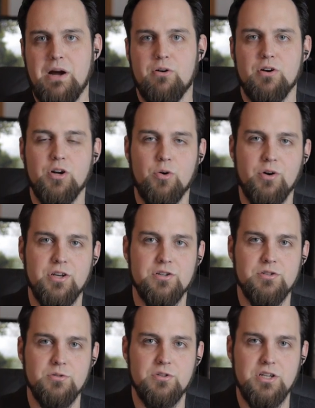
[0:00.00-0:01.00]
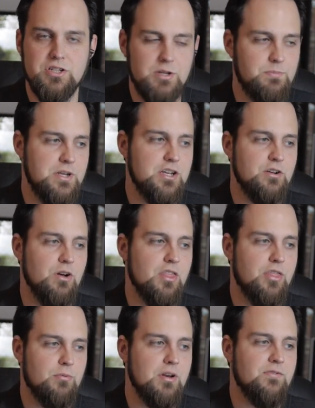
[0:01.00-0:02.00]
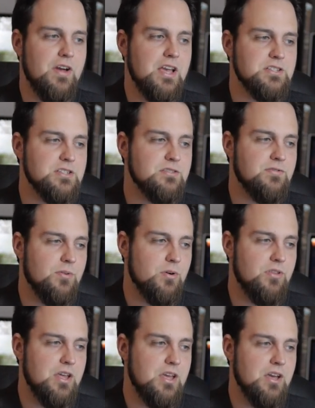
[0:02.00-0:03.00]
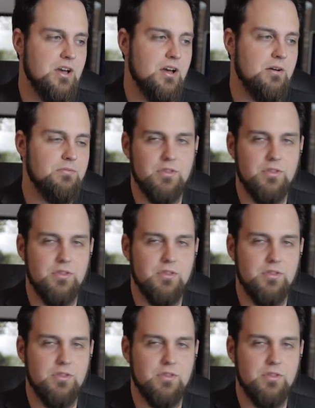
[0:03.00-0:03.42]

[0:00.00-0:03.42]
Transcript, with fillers: power going to the G P U and three phases for the uh,